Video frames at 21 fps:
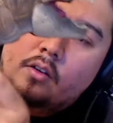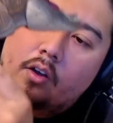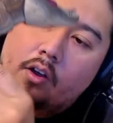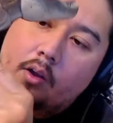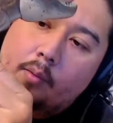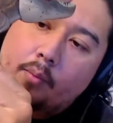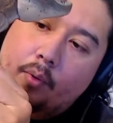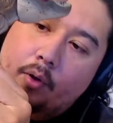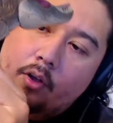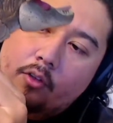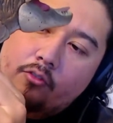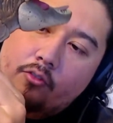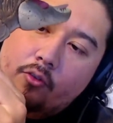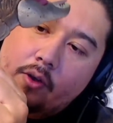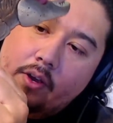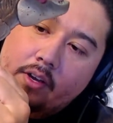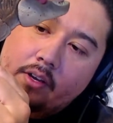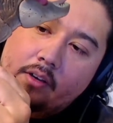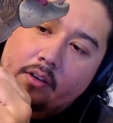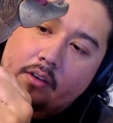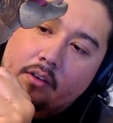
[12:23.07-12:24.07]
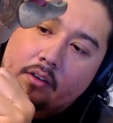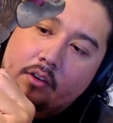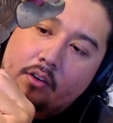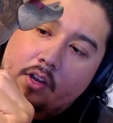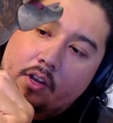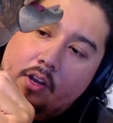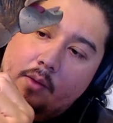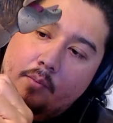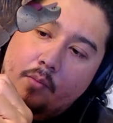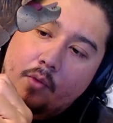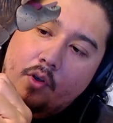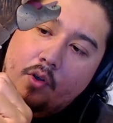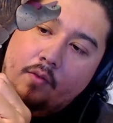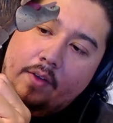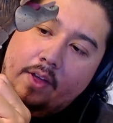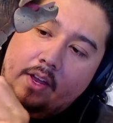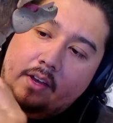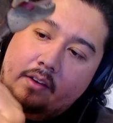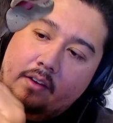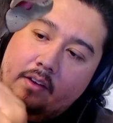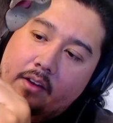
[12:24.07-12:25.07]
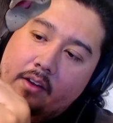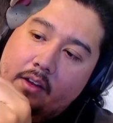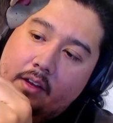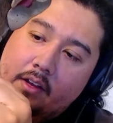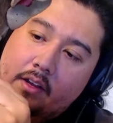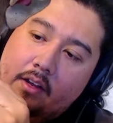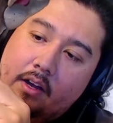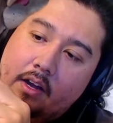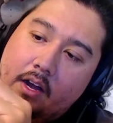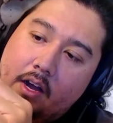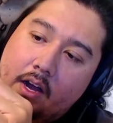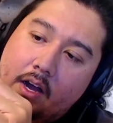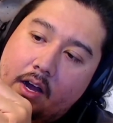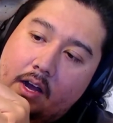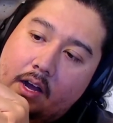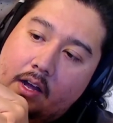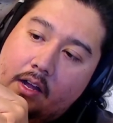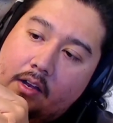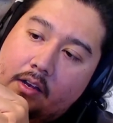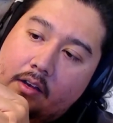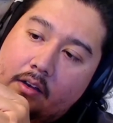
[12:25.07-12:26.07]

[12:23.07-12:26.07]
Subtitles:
a ball joint. You can move it up.